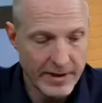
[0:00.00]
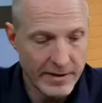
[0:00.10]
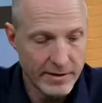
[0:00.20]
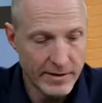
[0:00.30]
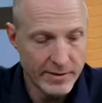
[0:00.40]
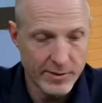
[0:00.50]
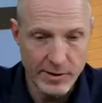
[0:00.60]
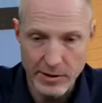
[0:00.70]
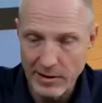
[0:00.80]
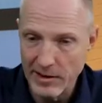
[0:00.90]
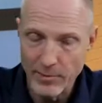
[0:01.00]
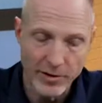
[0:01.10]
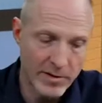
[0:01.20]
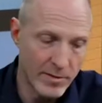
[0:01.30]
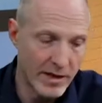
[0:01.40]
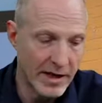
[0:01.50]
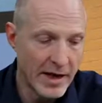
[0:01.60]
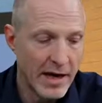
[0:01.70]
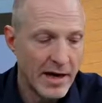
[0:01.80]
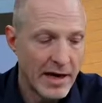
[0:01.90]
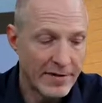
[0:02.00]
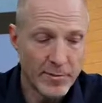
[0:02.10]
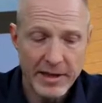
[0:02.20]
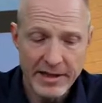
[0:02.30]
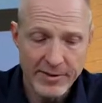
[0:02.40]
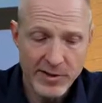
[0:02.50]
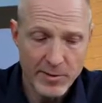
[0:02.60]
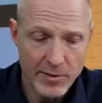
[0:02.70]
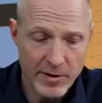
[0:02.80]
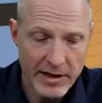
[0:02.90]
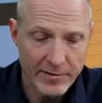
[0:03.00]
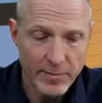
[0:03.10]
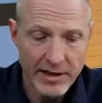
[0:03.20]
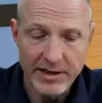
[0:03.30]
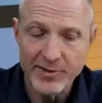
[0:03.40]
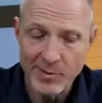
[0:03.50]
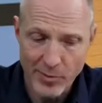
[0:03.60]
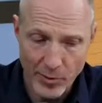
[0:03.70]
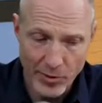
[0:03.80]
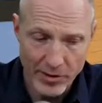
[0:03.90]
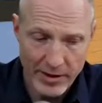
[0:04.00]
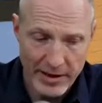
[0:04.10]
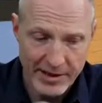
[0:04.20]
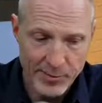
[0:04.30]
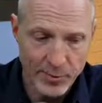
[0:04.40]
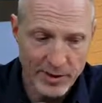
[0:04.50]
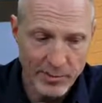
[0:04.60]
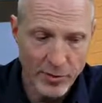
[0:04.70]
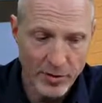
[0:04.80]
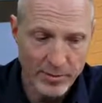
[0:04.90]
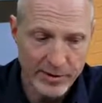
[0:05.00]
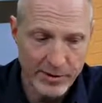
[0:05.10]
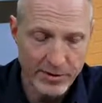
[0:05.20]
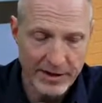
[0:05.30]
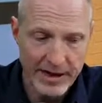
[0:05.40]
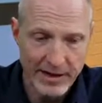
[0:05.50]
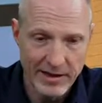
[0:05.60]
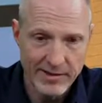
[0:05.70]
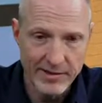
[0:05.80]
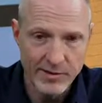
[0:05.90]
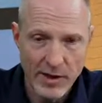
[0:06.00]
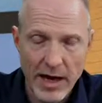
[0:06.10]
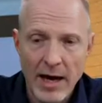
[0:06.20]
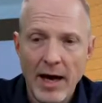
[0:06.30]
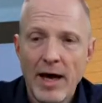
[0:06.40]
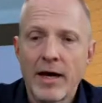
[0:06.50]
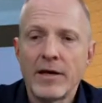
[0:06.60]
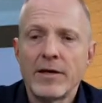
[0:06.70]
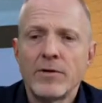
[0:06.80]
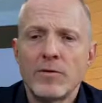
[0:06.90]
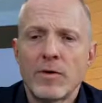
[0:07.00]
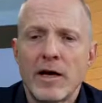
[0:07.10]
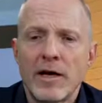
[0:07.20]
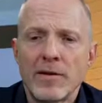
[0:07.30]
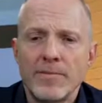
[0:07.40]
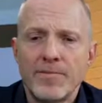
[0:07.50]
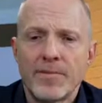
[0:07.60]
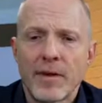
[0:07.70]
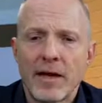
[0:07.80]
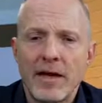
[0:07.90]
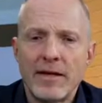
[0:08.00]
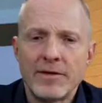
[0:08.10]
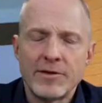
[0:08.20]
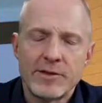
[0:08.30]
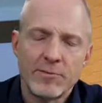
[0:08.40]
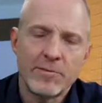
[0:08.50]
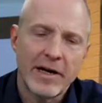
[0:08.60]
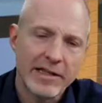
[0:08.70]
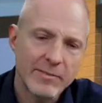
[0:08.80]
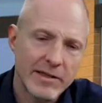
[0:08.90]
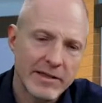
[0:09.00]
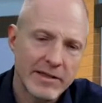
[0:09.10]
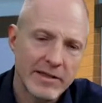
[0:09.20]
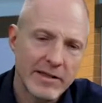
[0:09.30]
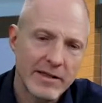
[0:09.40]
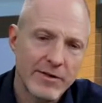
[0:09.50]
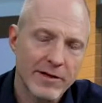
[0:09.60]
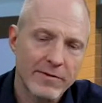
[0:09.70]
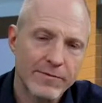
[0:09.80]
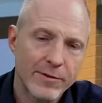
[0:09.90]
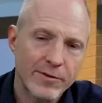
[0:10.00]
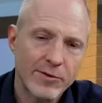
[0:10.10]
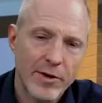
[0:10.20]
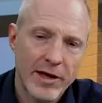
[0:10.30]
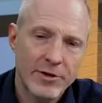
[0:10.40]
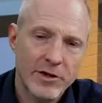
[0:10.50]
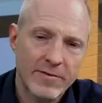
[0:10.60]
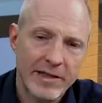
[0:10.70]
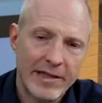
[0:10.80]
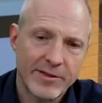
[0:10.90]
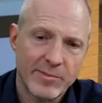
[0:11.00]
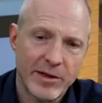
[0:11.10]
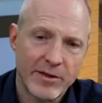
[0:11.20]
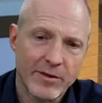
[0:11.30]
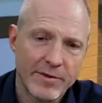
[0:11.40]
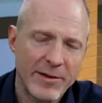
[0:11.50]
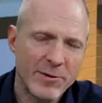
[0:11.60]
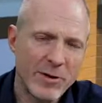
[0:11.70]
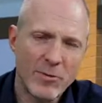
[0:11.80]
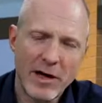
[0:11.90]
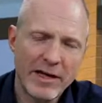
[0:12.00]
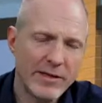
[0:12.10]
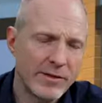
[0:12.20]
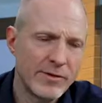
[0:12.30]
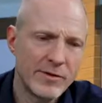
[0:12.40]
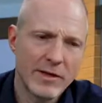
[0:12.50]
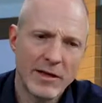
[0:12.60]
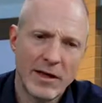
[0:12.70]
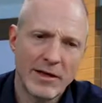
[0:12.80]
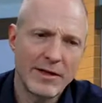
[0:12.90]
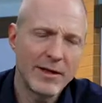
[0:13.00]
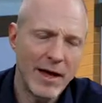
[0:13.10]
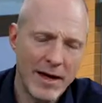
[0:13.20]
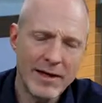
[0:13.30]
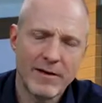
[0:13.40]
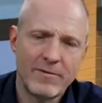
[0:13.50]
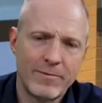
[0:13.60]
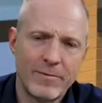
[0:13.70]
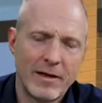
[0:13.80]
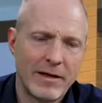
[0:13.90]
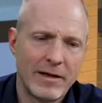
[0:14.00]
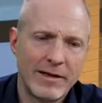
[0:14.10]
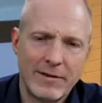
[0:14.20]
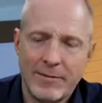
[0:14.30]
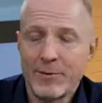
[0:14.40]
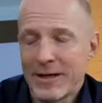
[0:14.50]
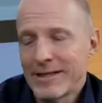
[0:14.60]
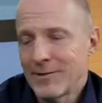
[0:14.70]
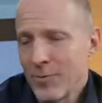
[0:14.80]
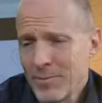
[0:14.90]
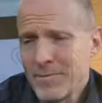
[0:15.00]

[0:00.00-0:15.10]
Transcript: a, a, a club or a community, everybody needs community, everybody needs support, and it's really important, particularly in adolescence. You know, um, it just reminds me that, you know, that first strategy of it gets better, that requires a lot of it's Norman